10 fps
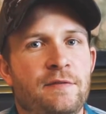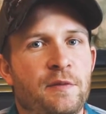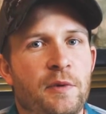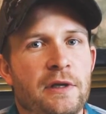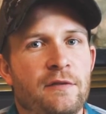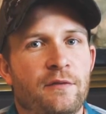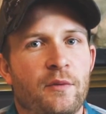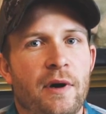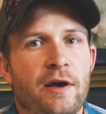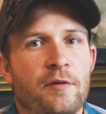if you're putting in for
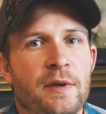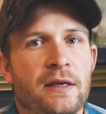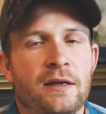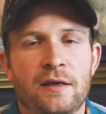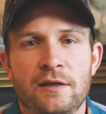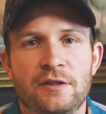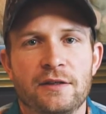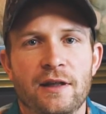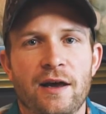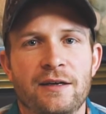Wyoming,
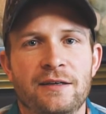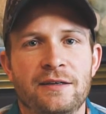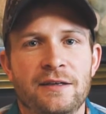good luck,